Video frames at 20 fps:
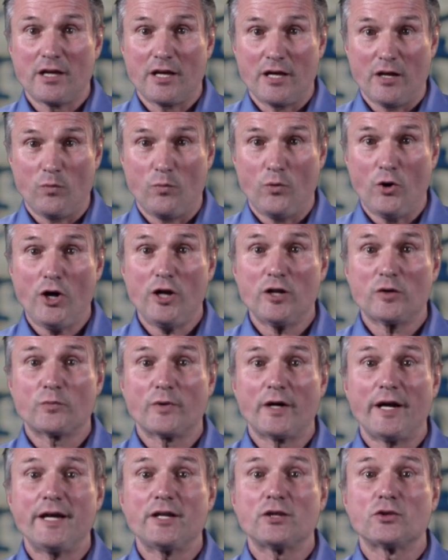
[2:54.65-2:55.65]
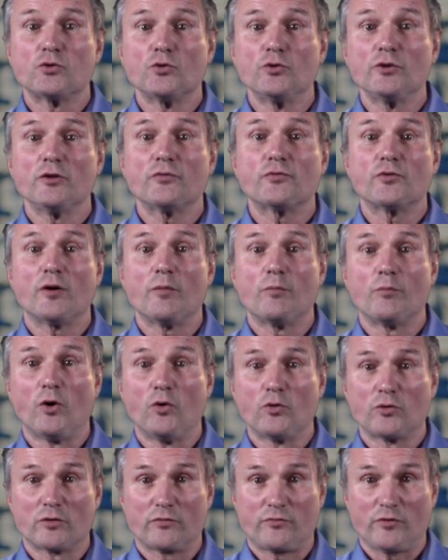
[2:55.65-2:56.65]
a worldwide uniform
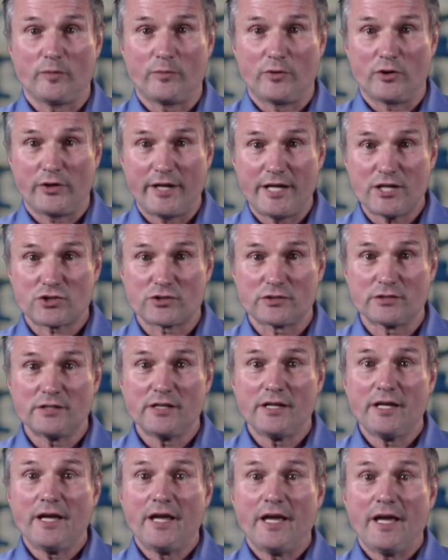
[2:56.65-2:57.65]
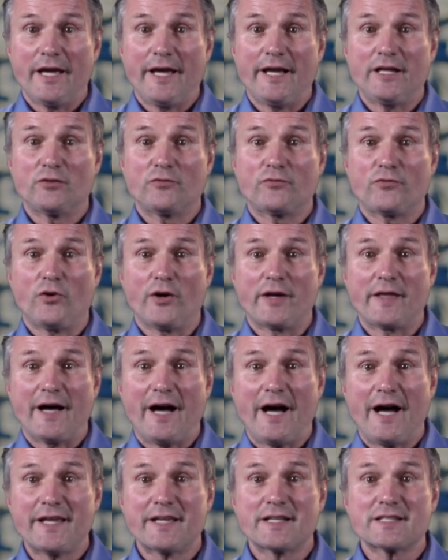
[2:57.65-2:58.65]
mode of operation and for the
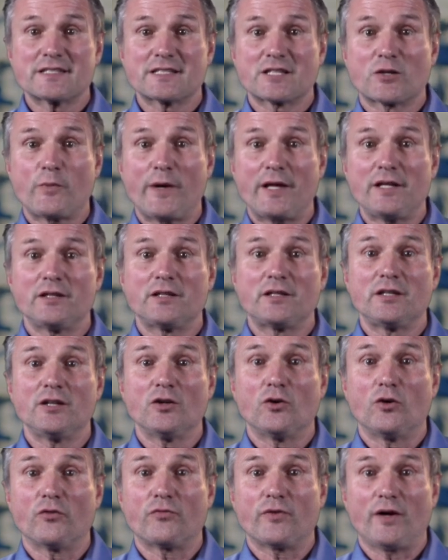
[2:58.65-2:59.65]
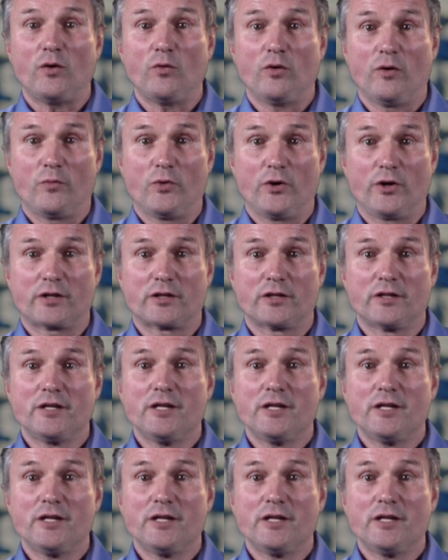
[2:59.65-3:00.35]
highest quality of our work.